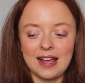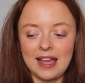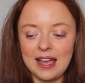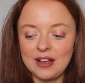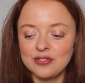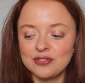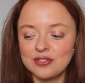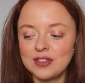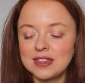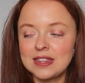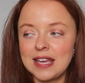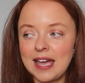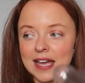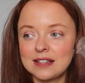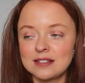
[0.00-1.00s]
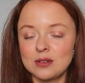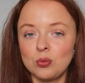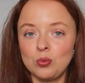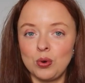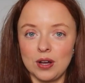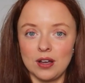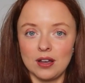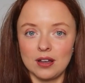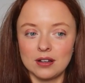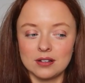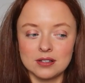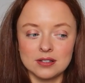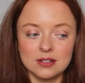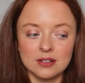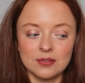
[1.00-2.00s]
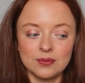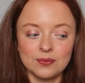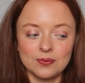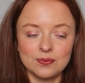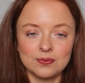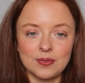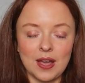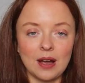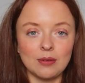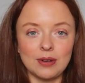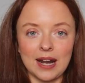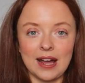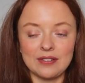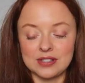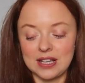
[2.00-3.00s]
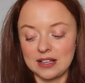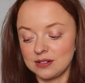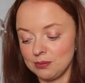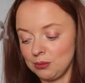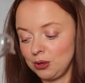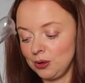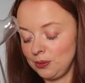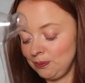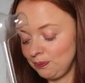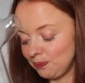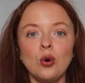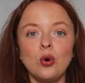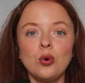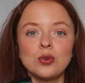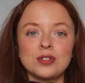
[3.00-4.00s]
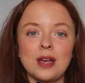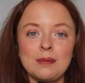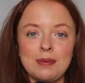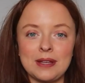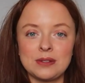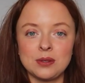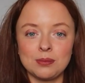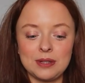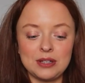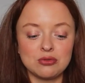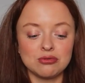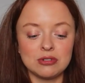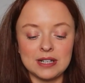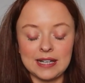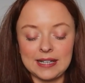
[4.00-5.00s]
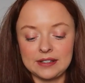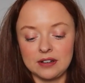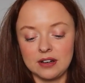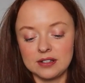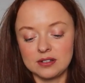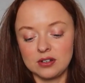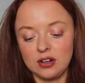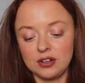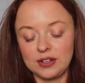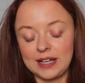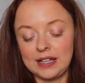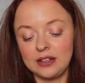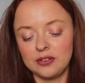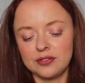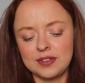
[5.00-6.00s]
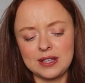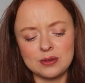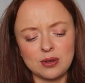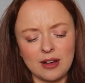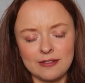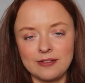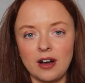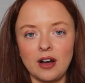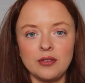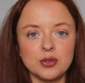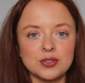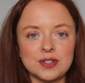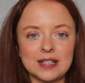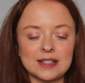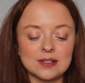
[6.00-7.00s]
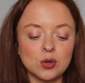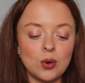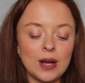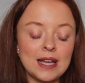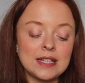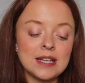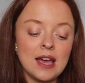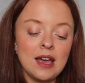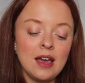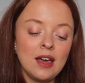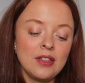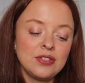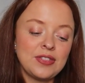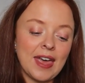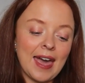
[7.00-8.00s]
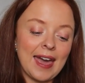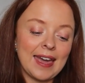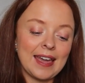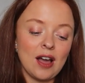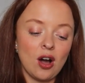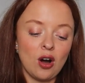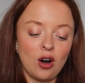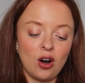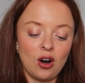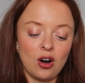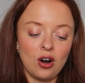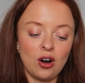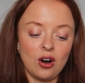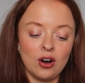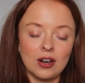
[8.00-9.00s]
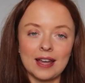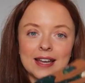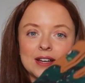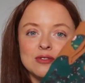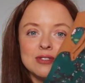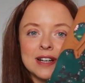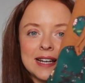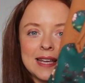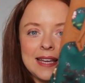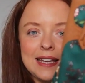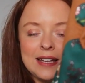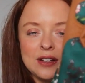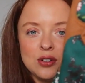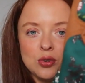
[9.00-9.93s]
if this works, I'm gonna have to get some more. Also picked up these really nice gardening gloves. These were like £5 or £6. They are like a really